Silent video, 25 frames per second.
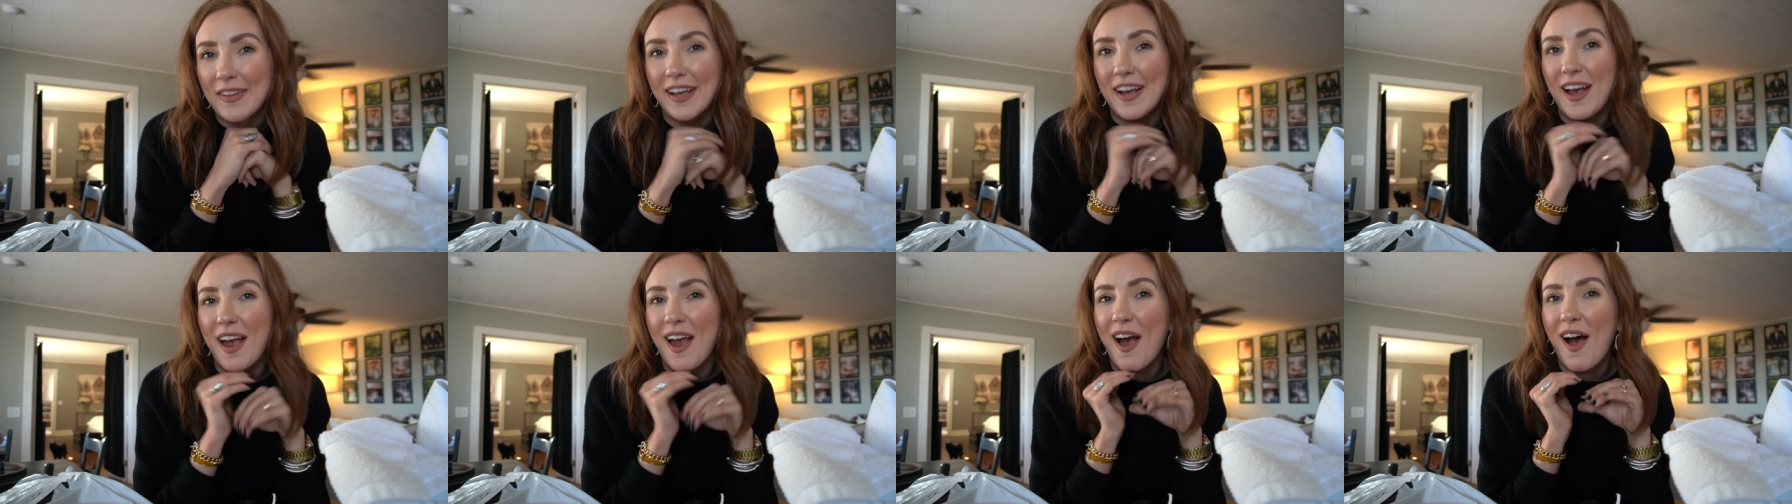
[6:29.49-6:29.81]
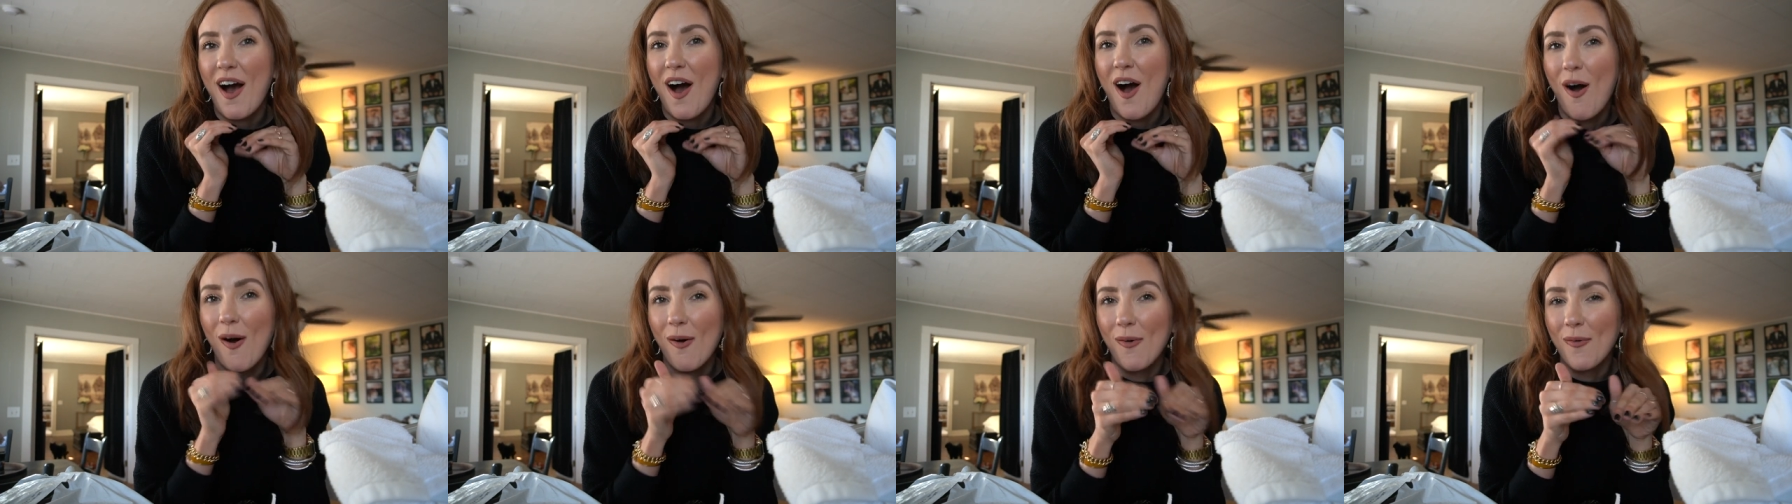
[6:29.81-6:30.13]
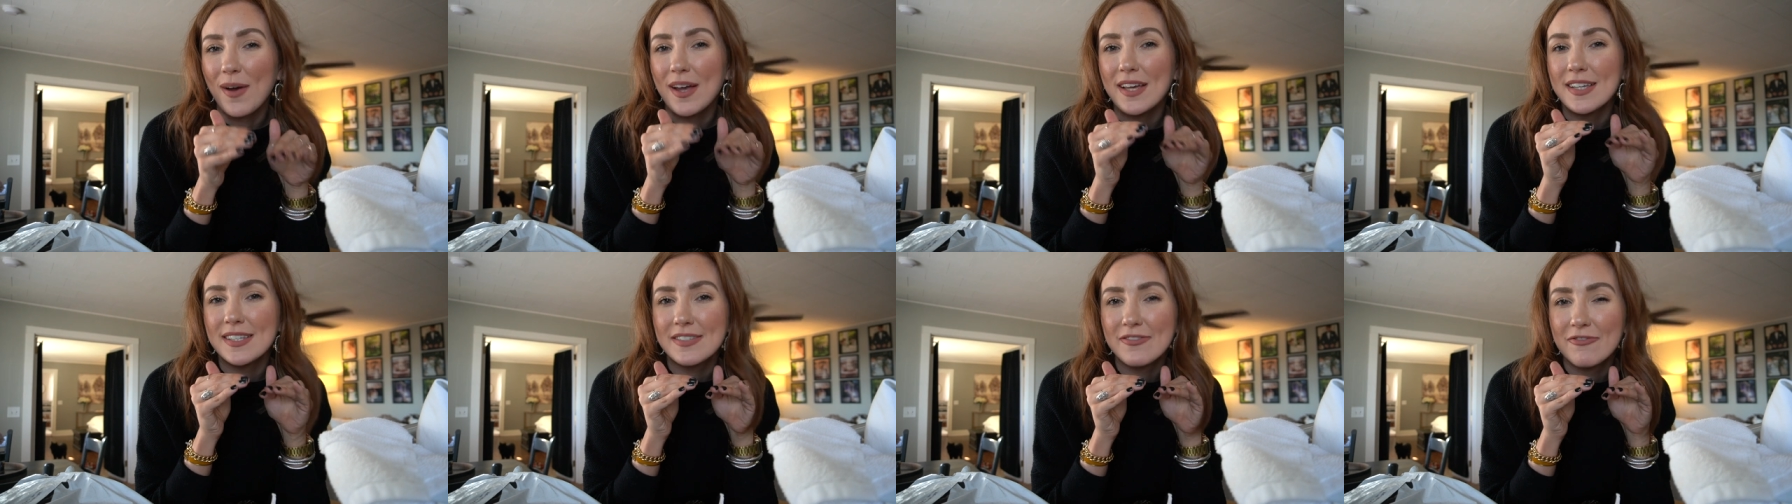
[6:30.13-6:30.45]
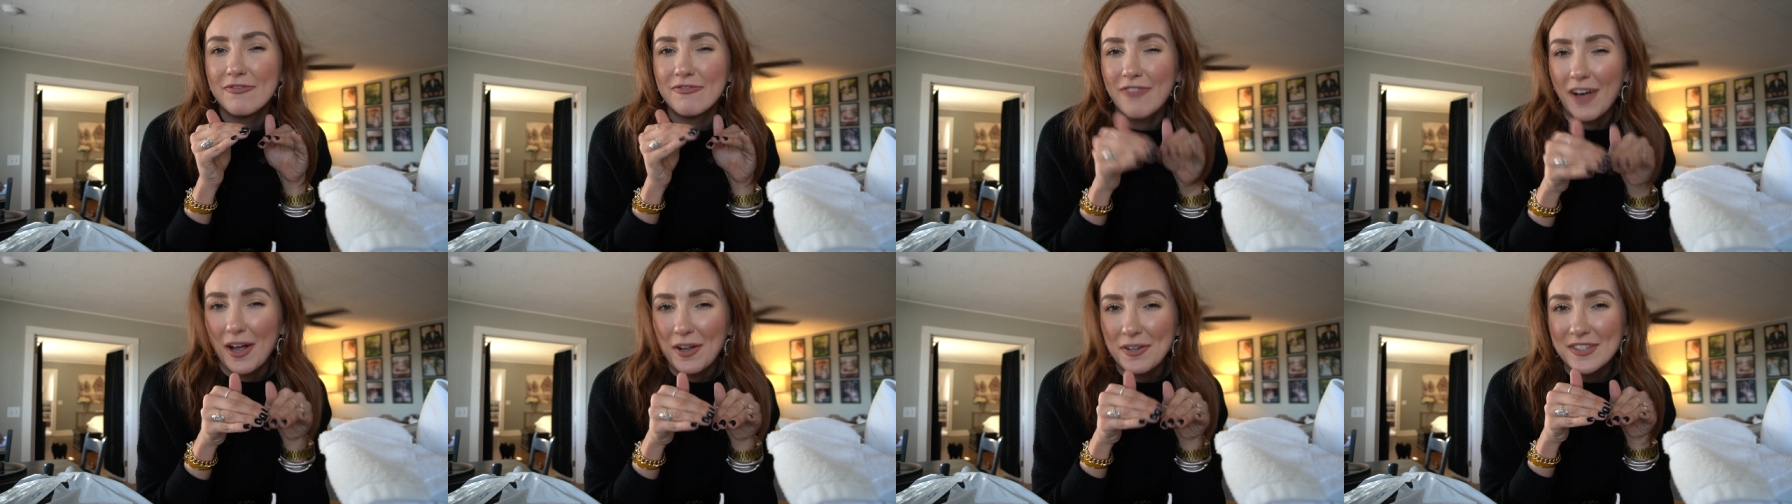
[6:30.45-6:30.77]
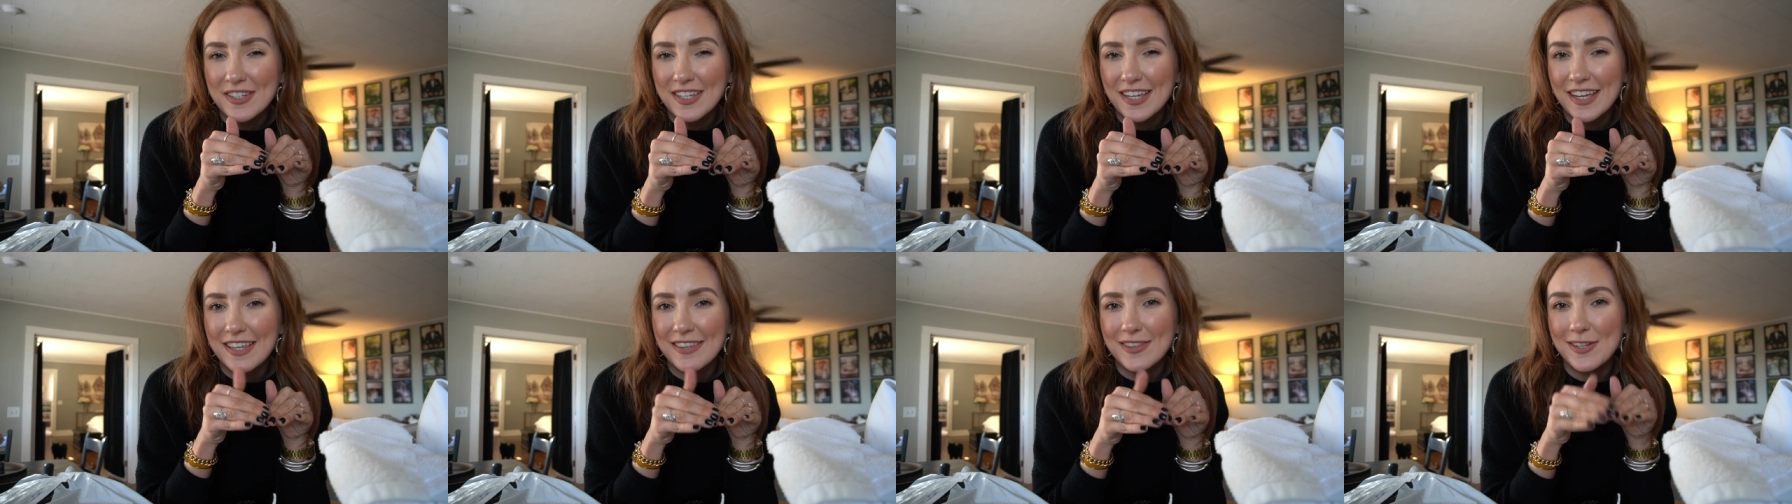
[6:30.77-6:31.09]
Like I always
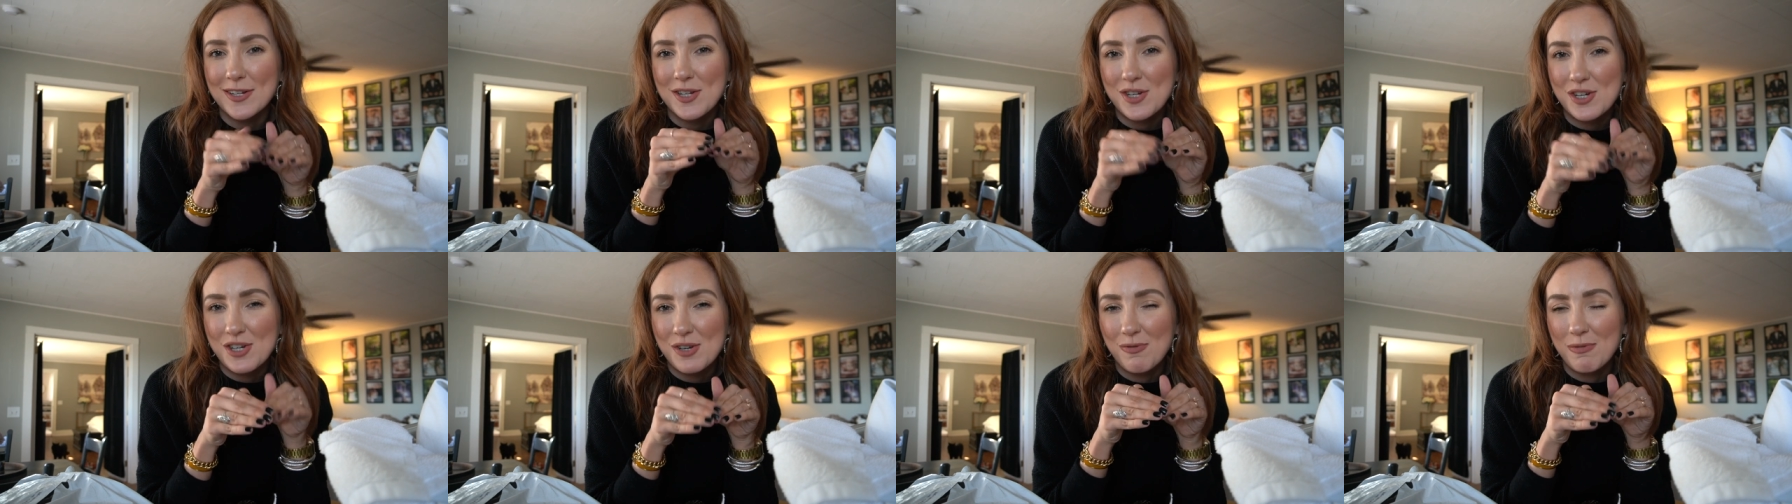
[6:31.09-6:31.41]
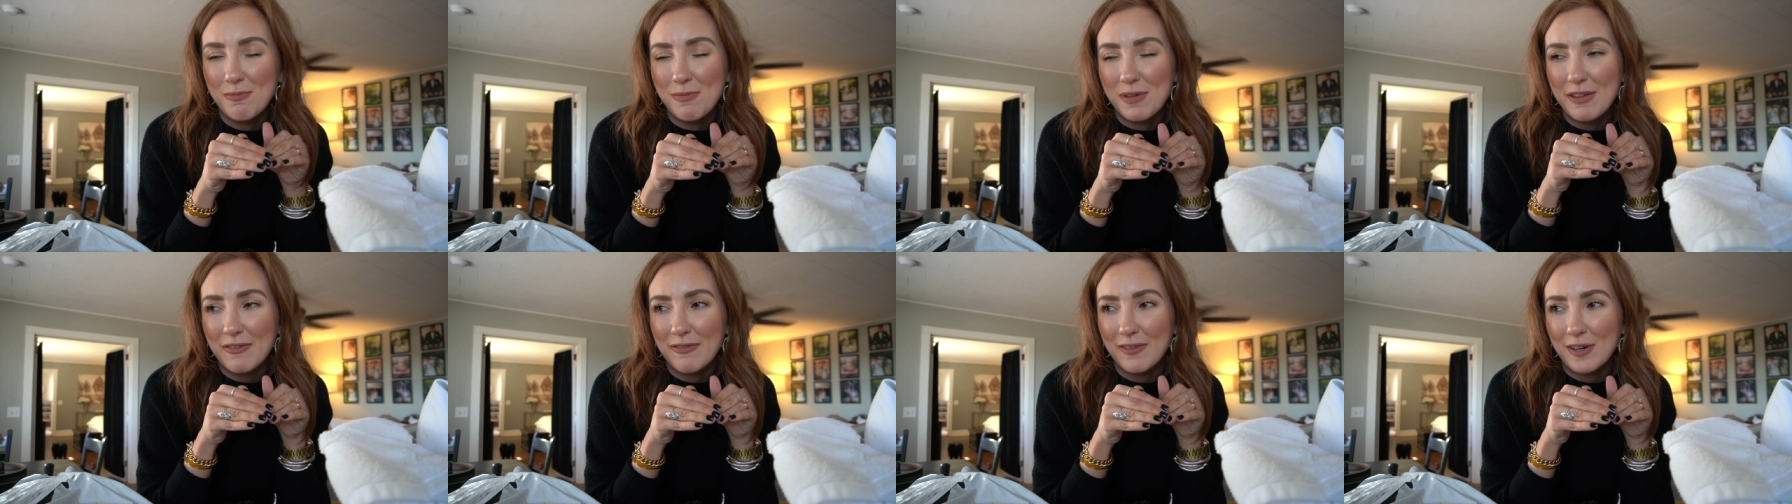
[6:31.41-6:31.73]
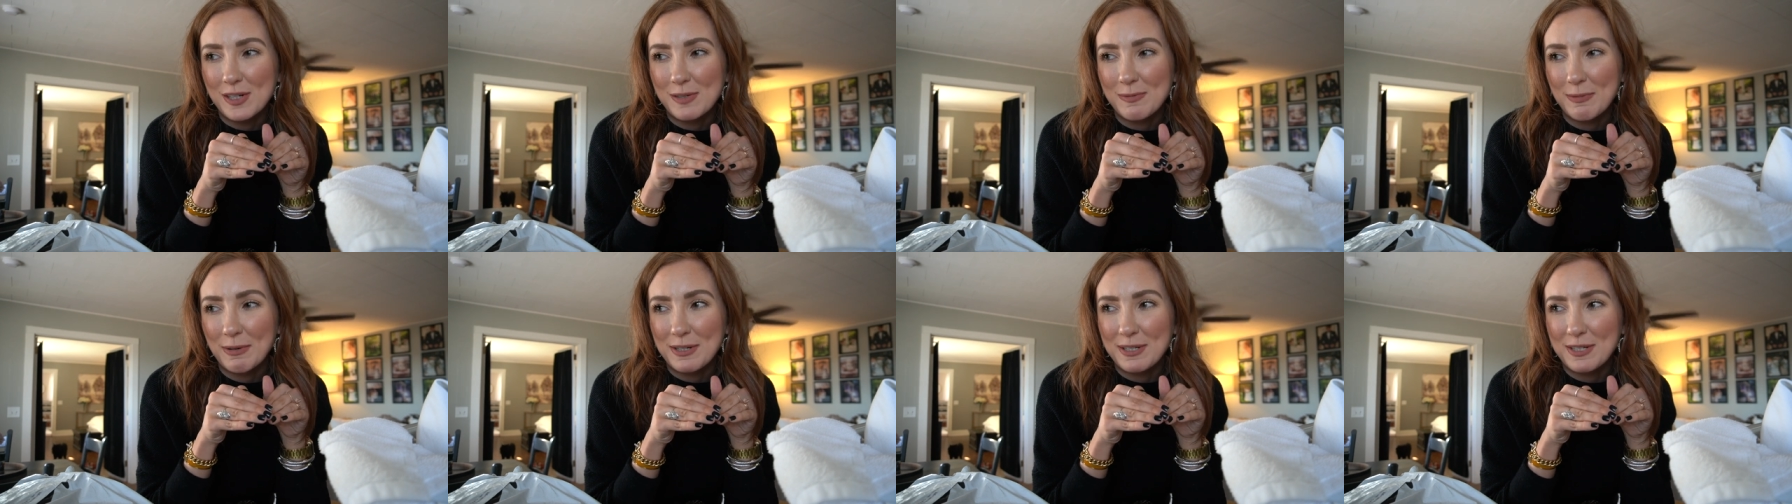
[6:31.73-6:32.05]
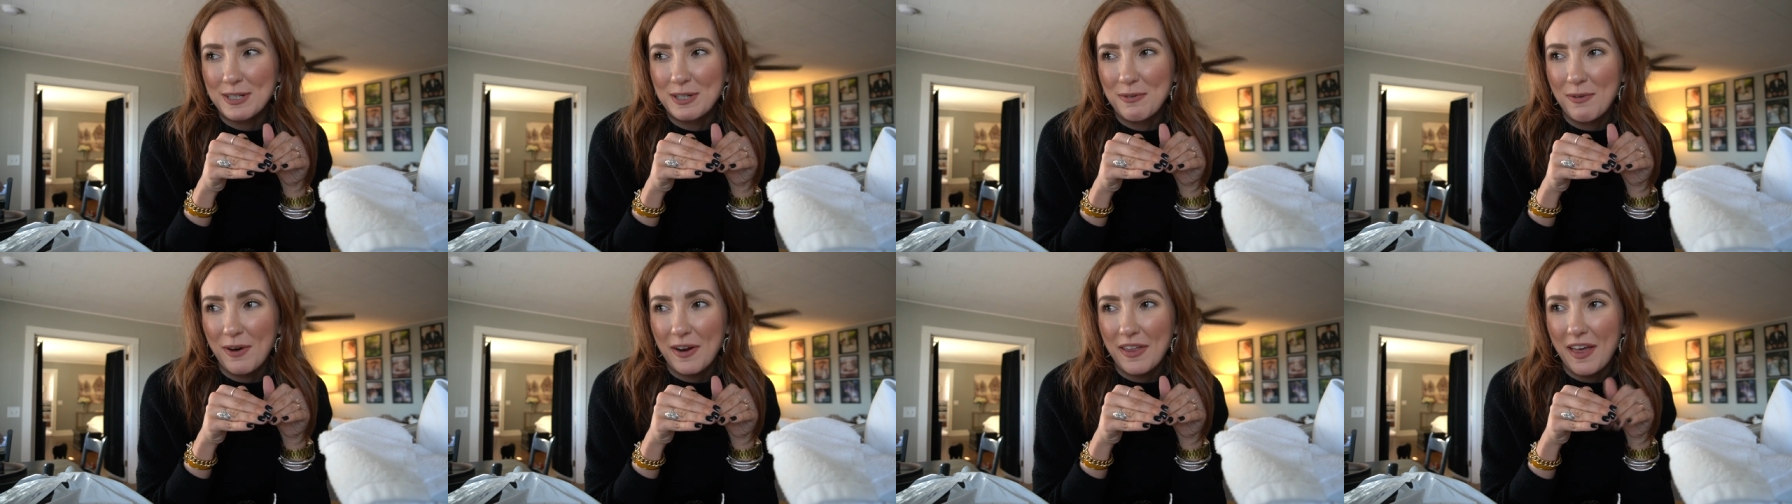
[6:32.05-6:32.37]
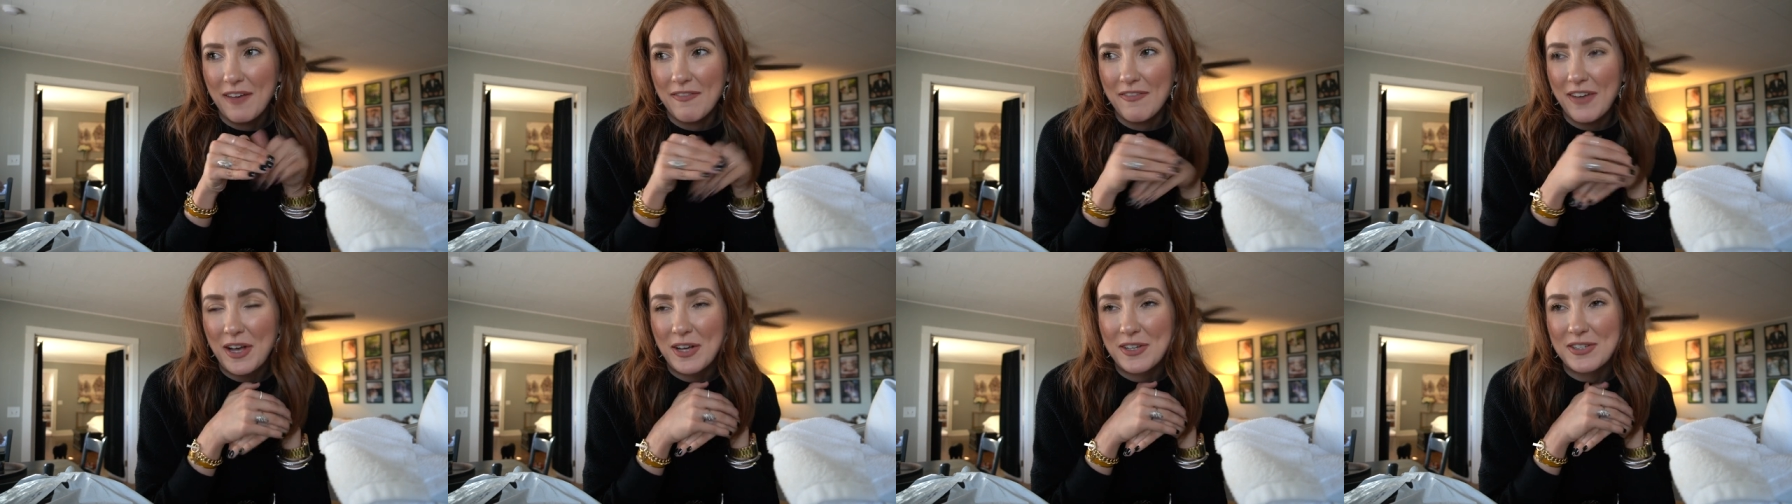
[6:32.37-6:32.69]
felt it that she would be the first person to wear
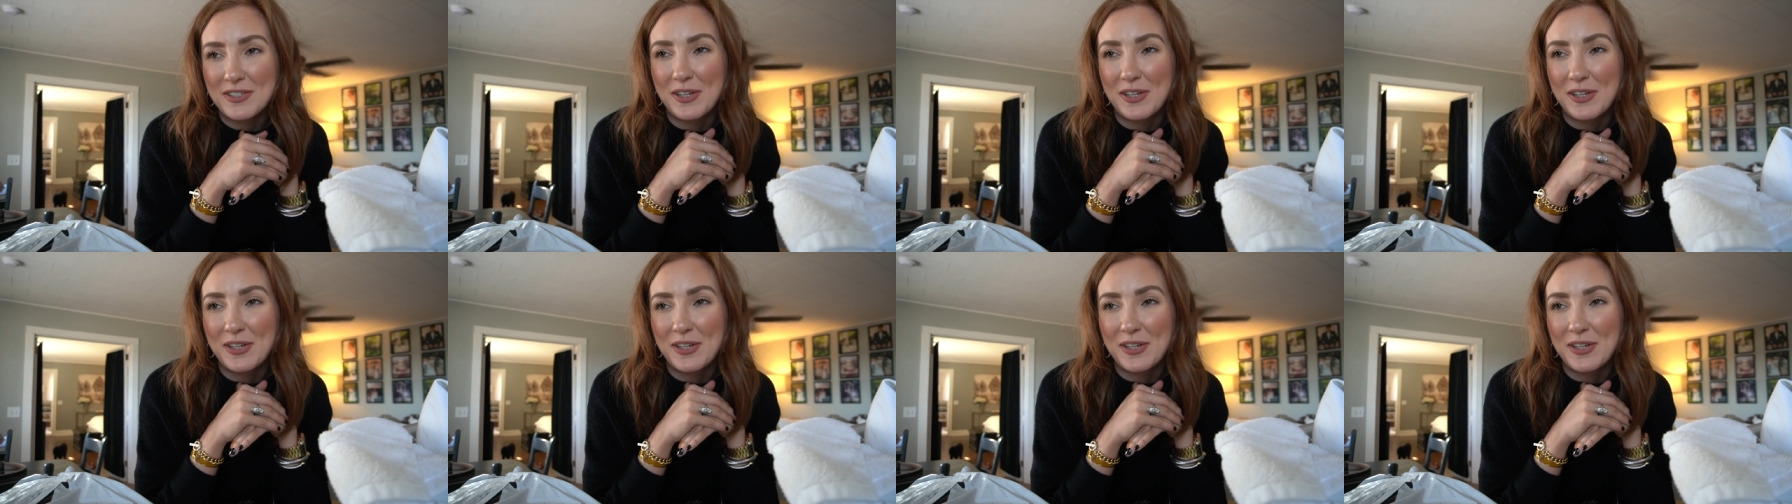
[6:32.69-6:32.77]
that veil.